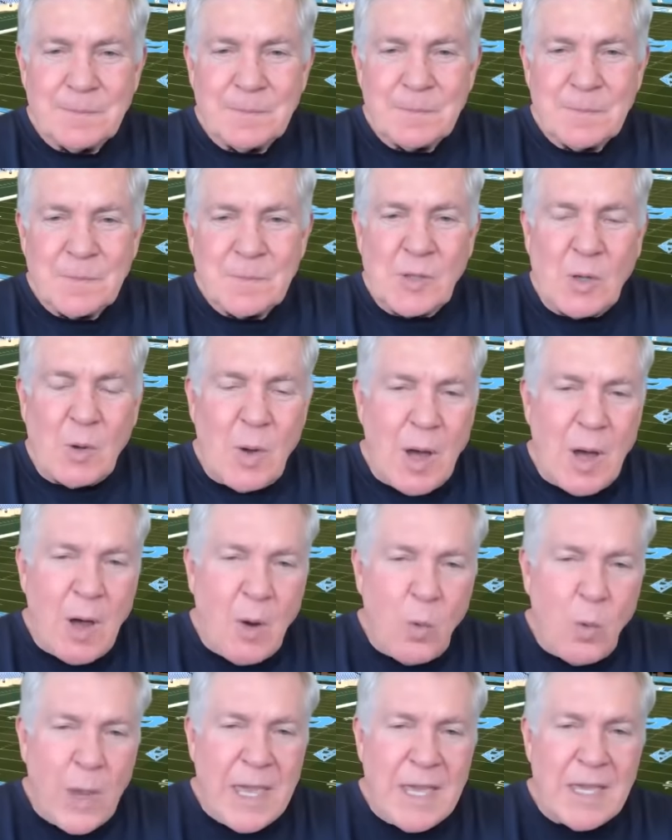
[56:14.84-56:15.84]
So
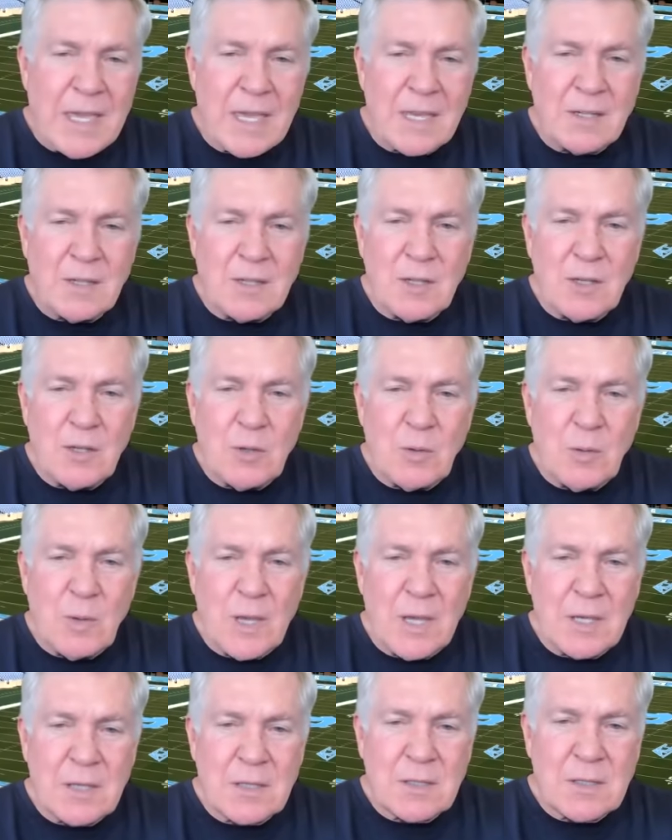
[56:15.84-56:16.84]
all we can do
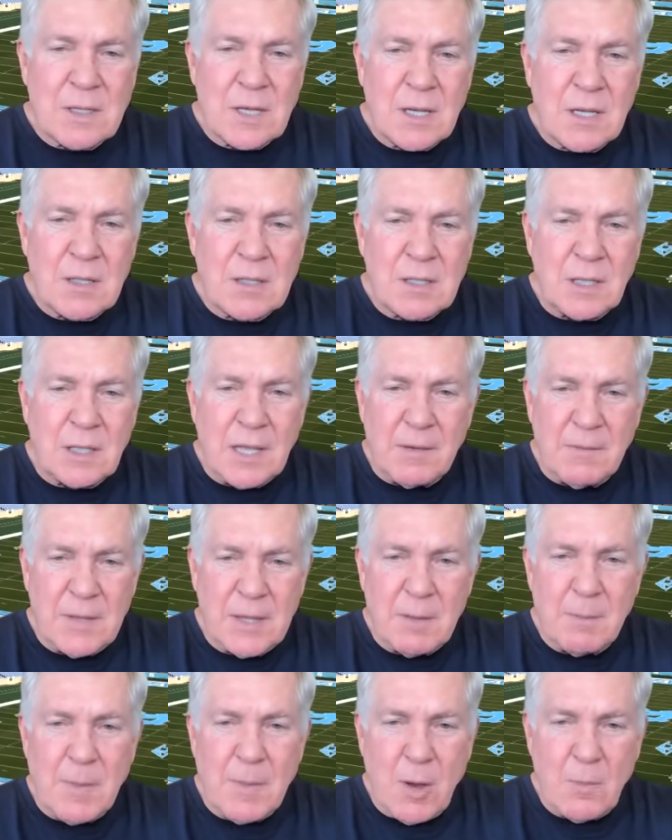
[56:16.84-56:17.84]
is is live in
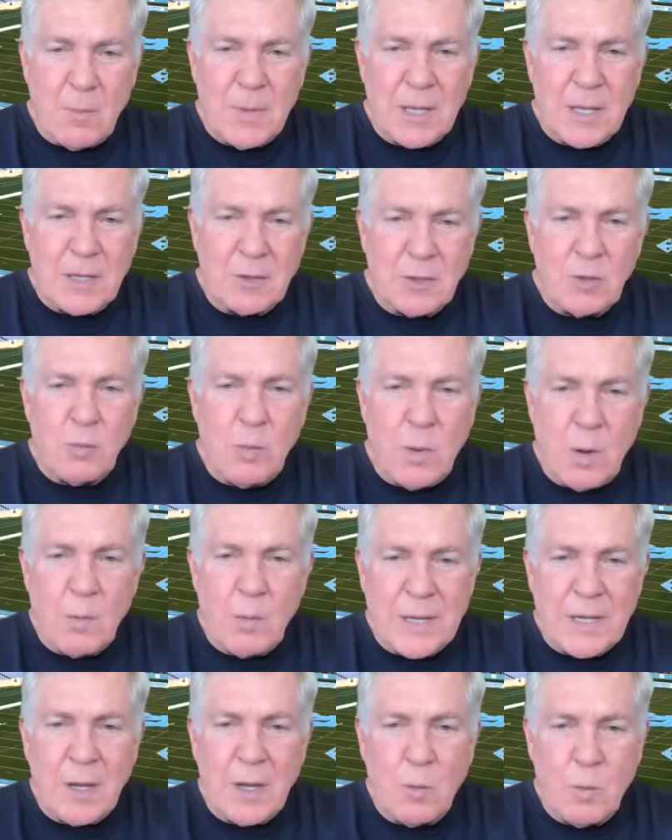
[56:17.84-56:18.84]
the moment, do what
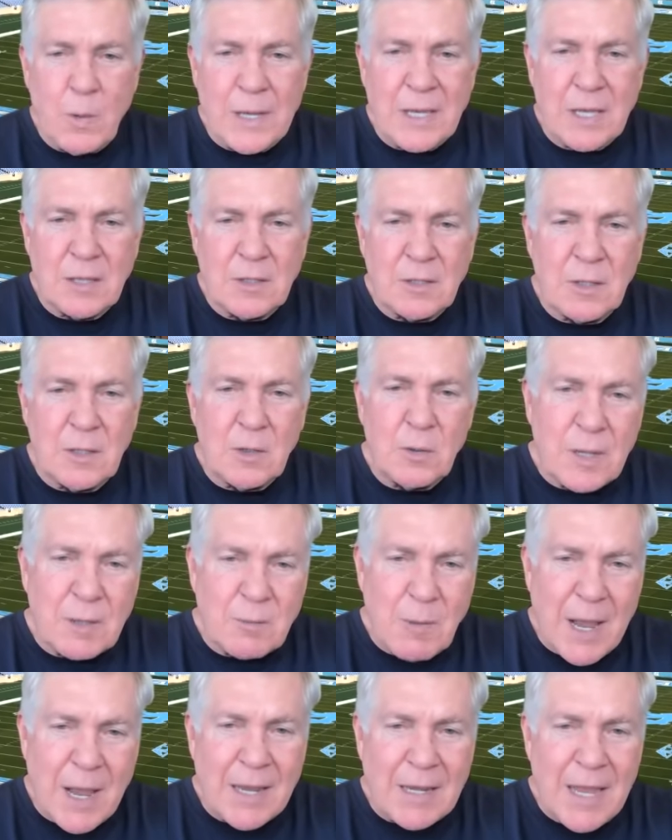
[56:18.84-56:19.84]
we know we can do,
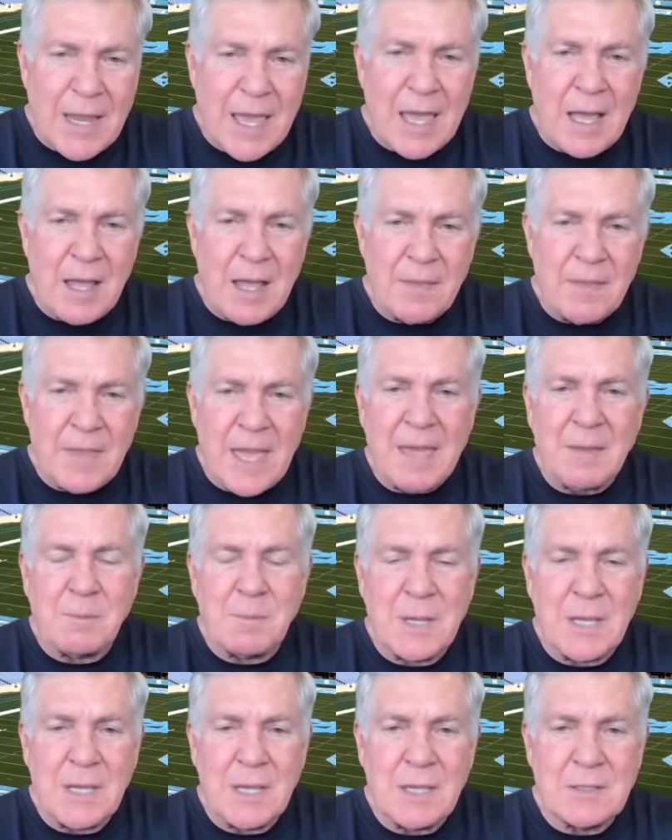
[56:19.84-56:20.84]
and right now that
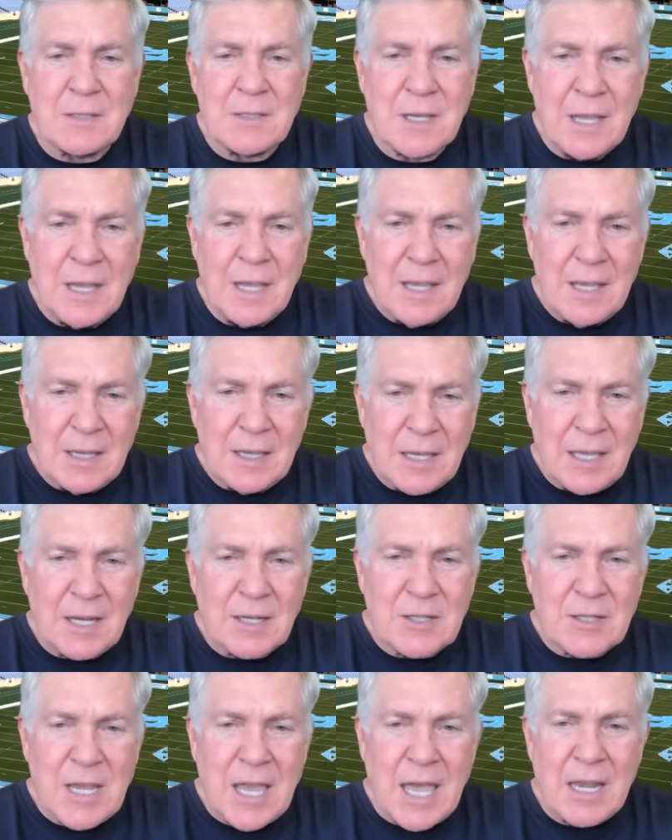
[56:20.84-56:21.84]
means get a
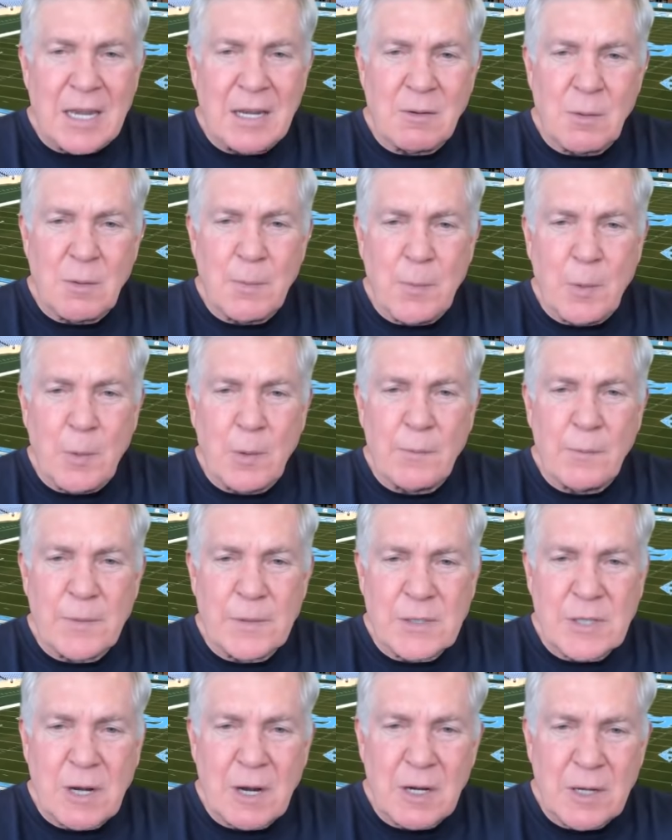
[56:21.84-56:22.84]
scouting report for
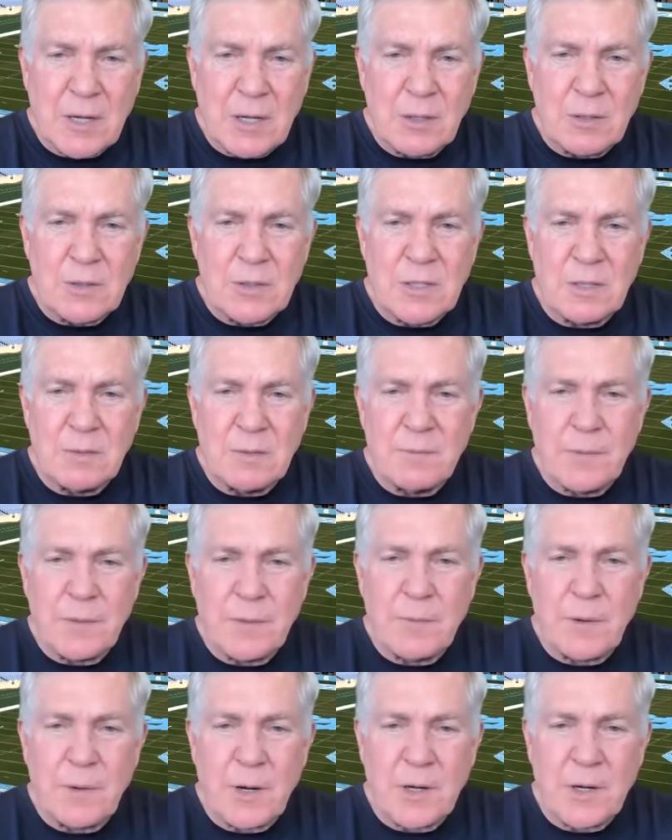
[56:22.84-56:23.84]
Syracuse and for
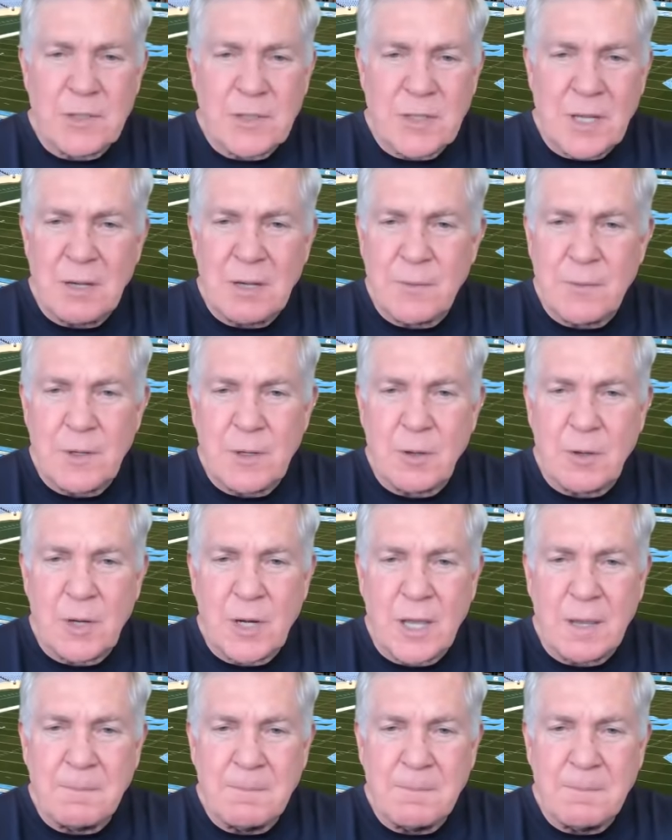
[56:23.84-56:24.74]
Florida State and for Notre Dame.